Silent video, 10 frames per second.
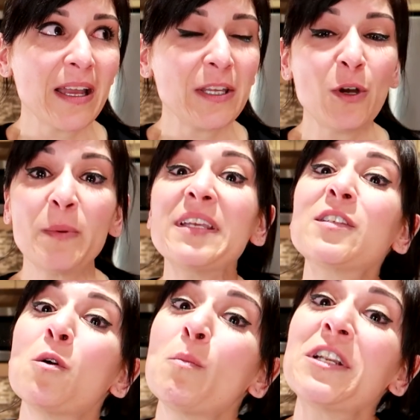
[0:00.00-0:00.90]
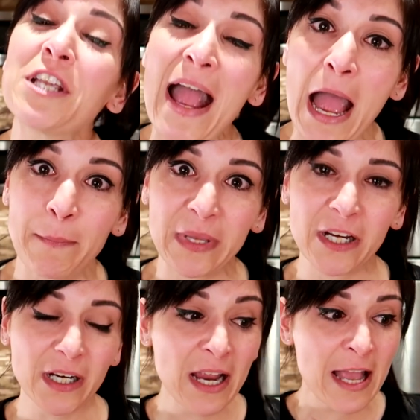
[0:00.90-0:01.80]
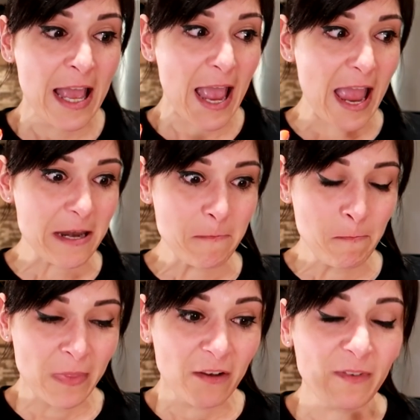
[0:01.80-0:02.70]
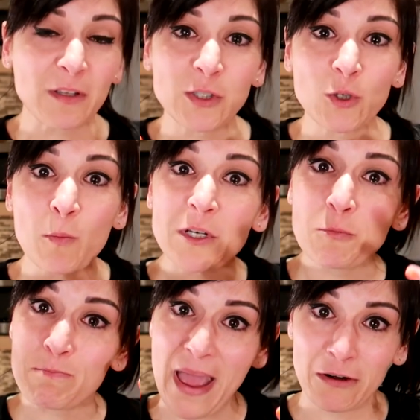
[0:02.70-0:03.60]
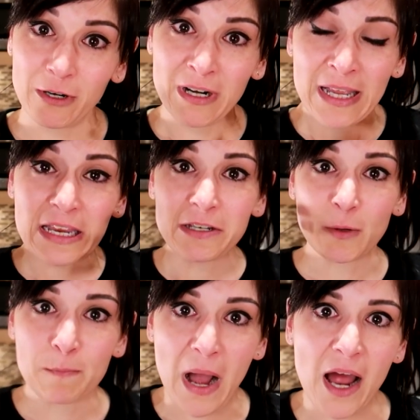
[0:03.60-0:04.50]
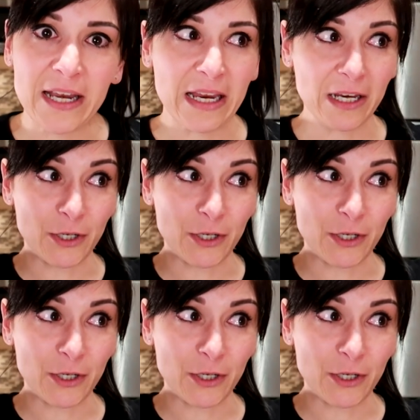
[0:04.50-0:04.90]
you'll be so much happier and feel so much better in your body, in